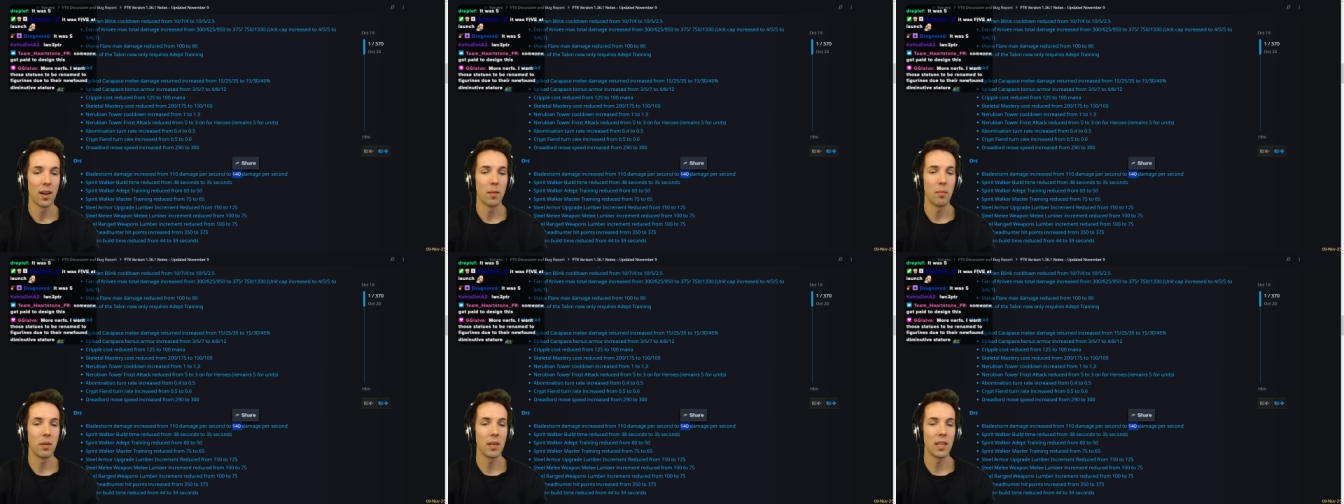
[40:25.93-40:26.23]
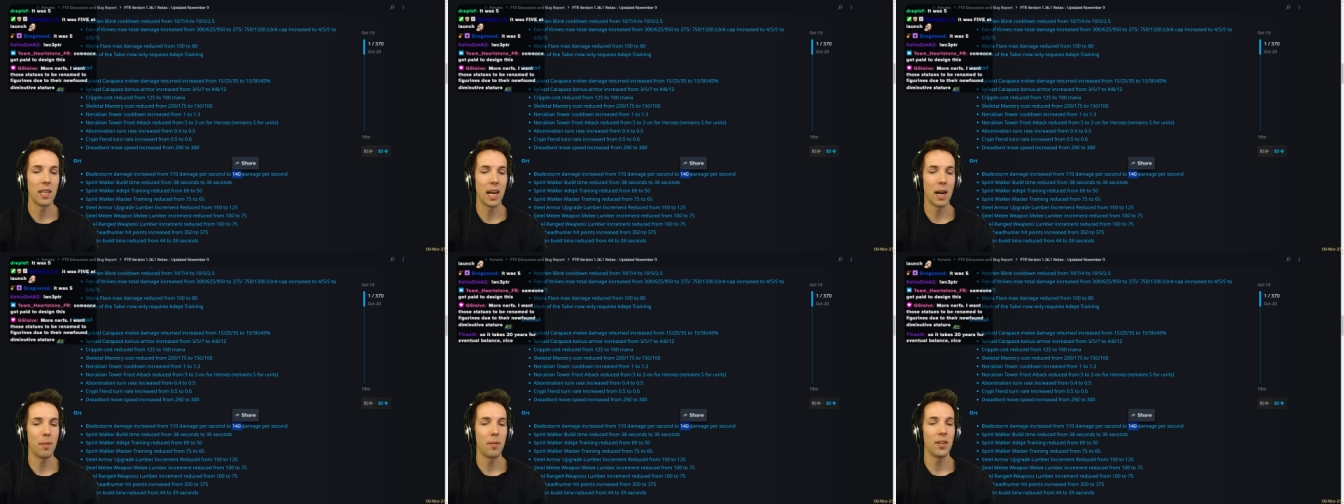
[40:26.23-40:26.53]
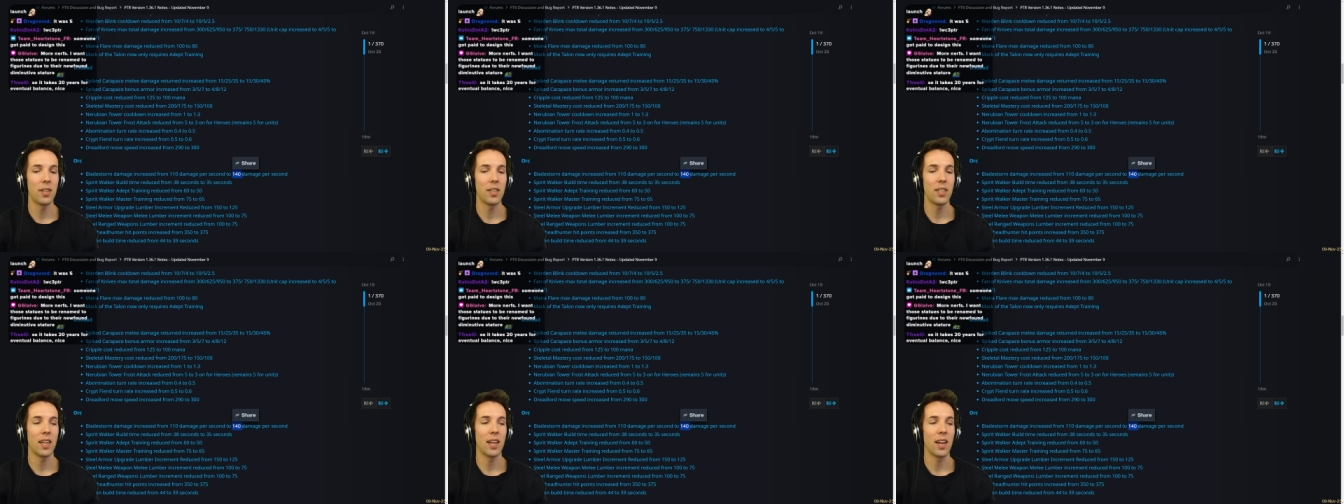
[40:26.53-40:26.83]
but
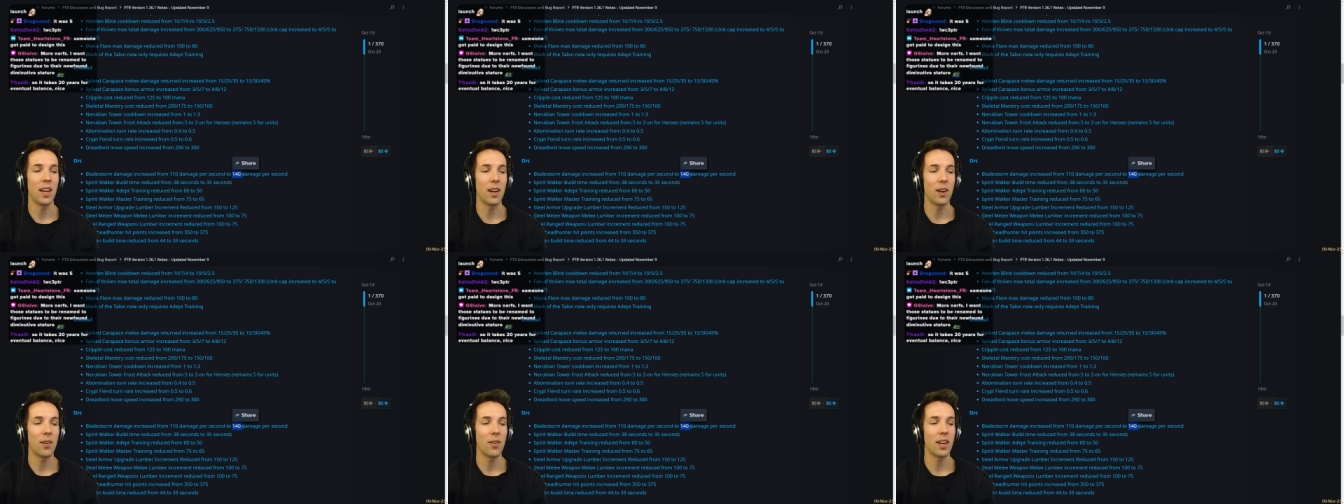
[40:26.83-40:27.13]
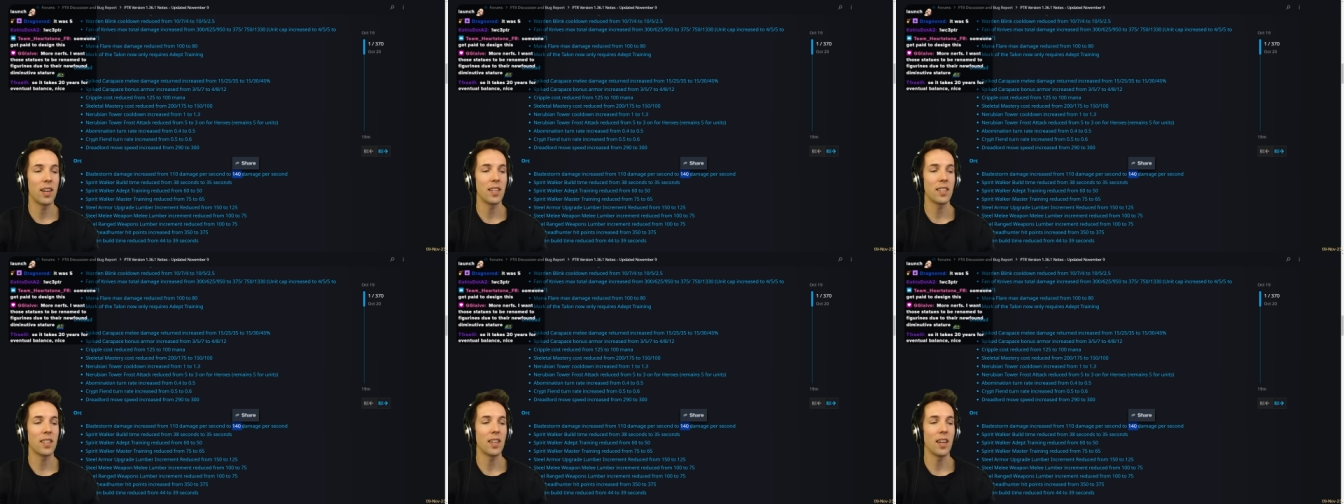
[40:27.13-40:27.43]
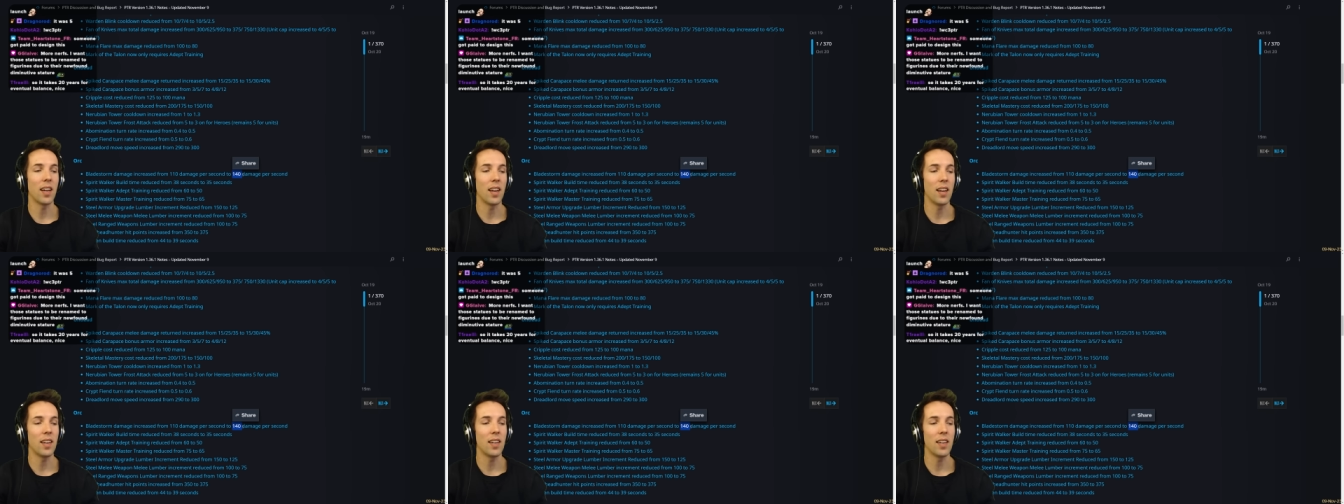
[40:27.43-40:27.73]
damage increase
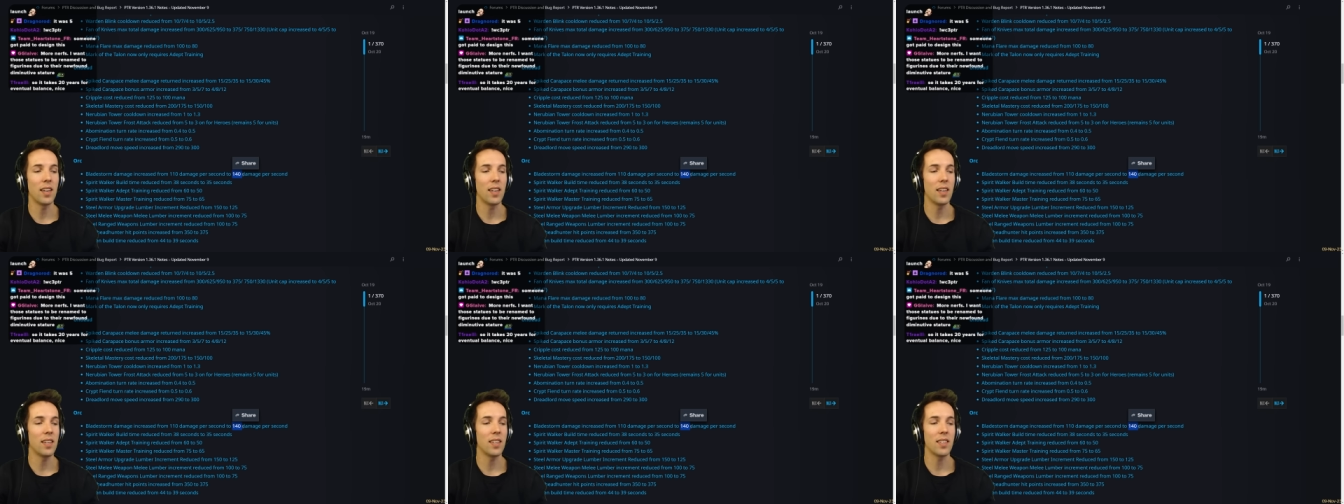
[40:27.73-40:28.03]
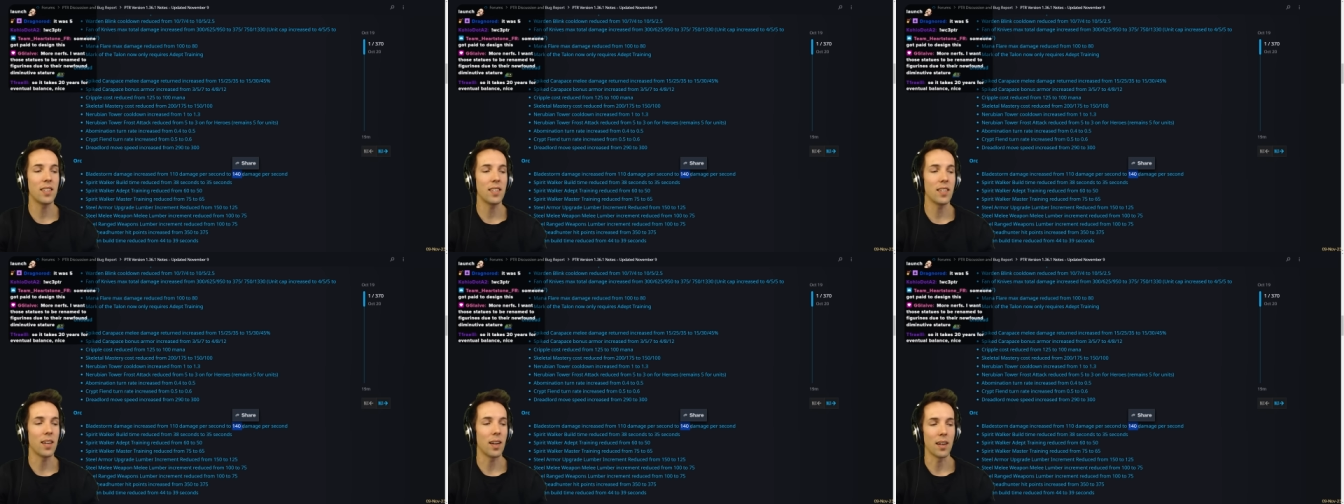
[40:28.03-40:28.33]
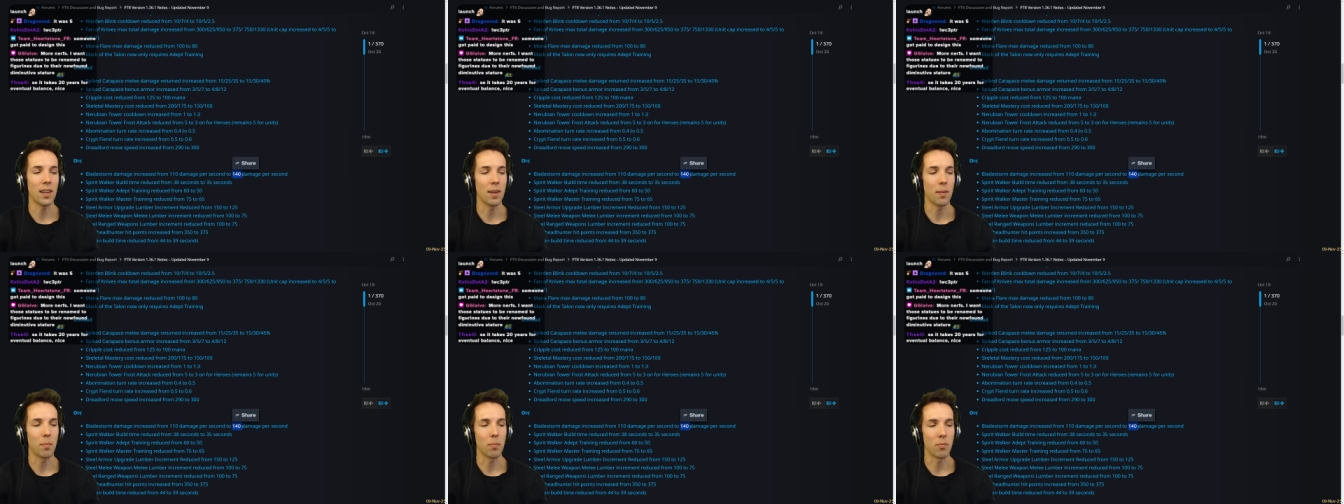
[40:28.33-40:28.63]
is
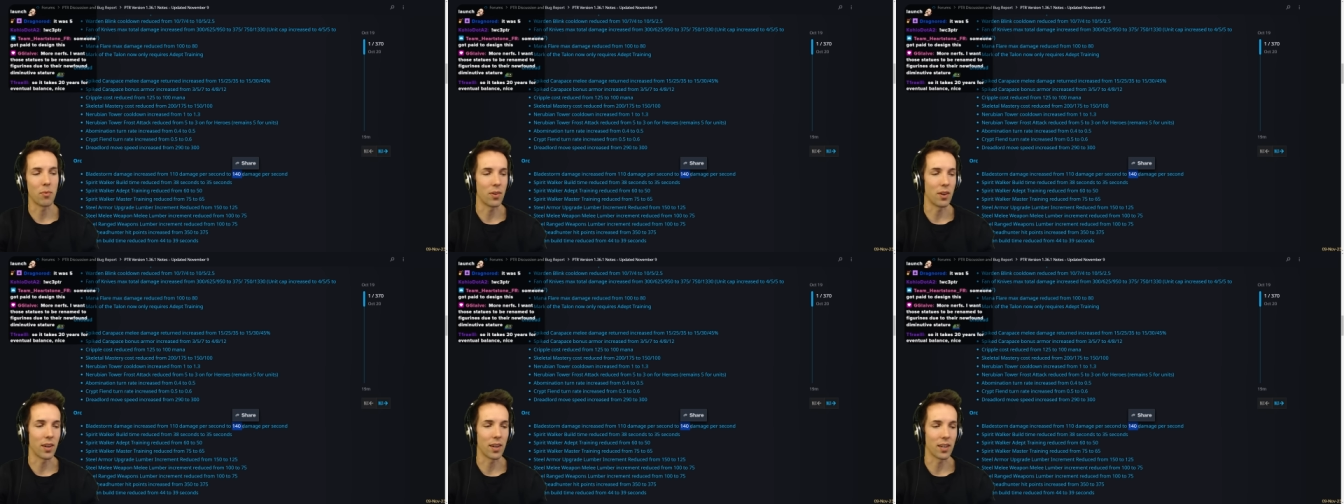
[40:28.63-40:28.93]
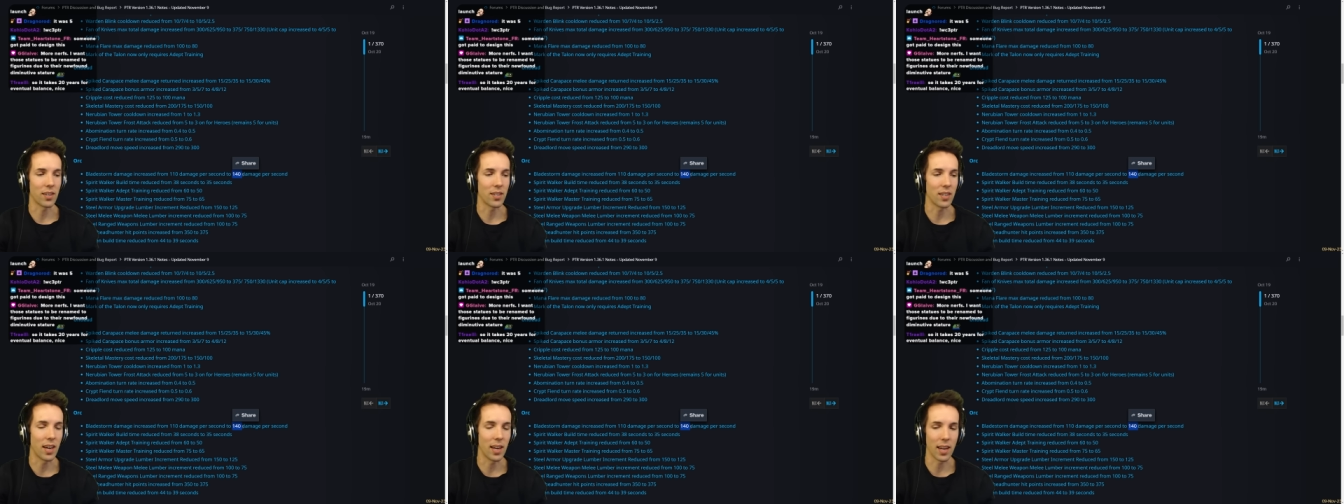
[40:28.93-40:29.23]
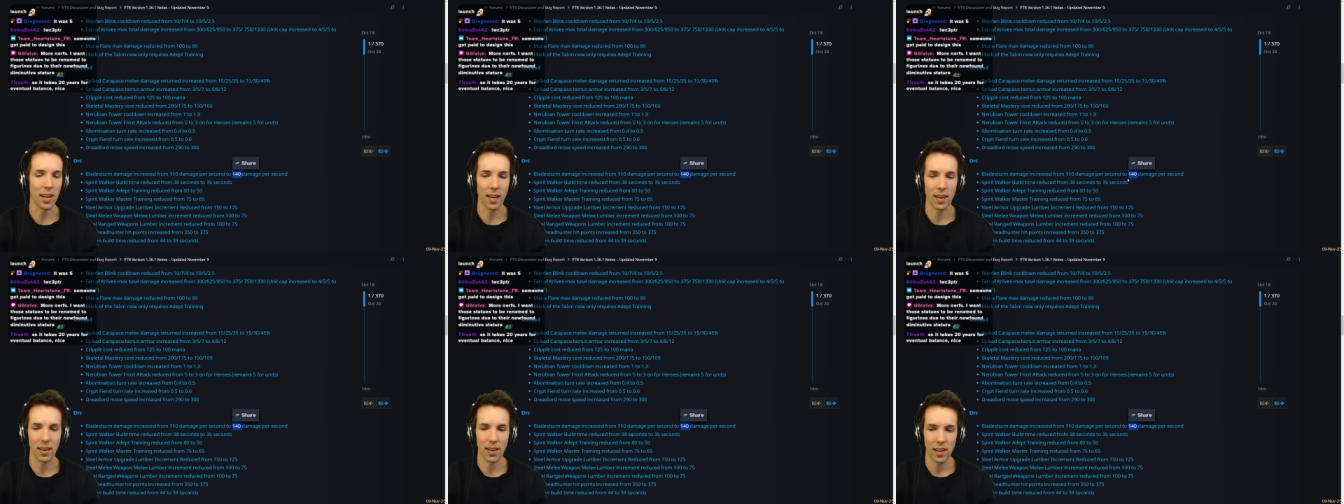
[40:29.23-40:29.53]
pretty
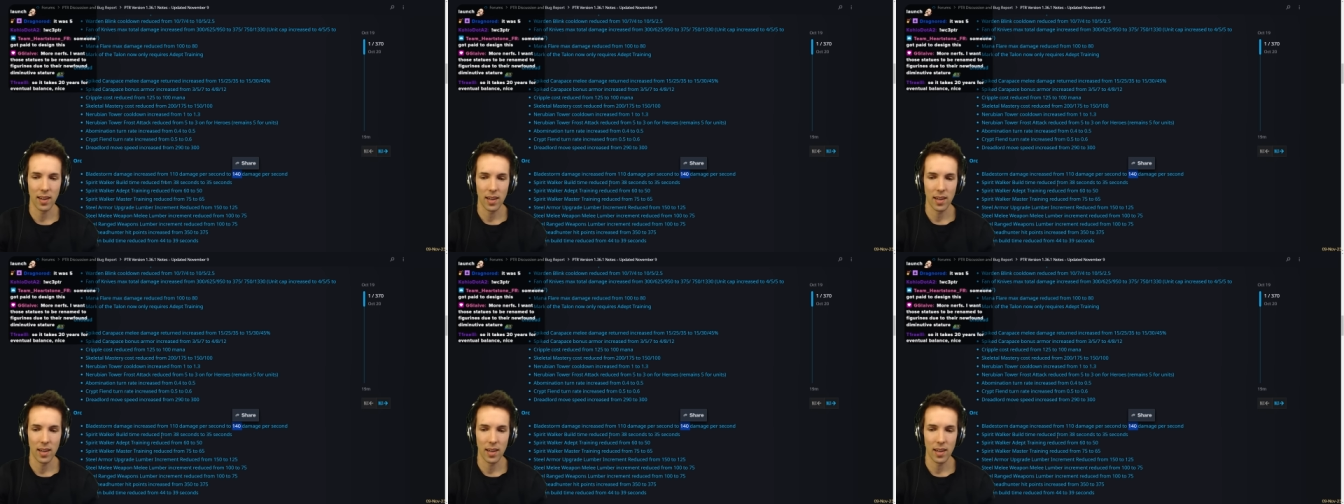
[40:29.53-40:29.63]
exciting.